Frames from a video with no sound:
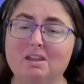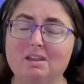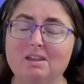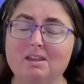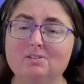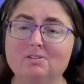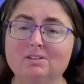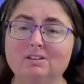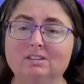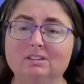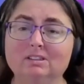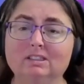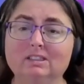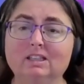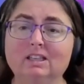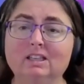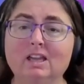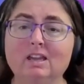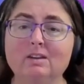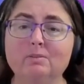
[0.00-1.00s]
it got a
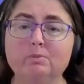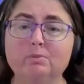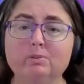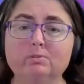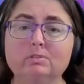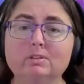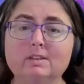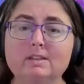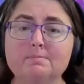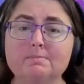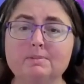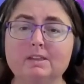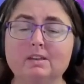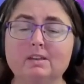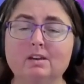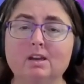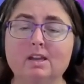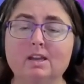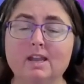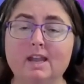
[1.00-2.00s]
little unwieldy,
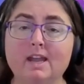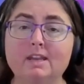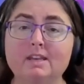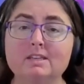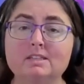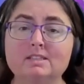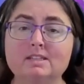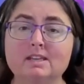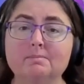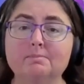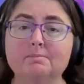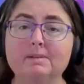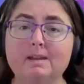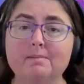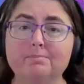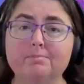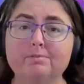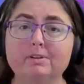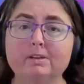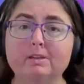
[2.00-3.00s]
but I had it down
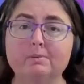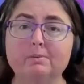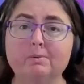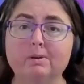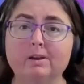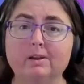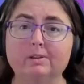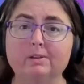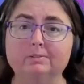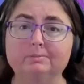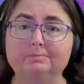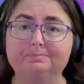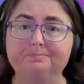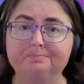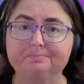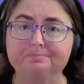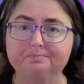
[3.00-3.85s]
pat pretty well.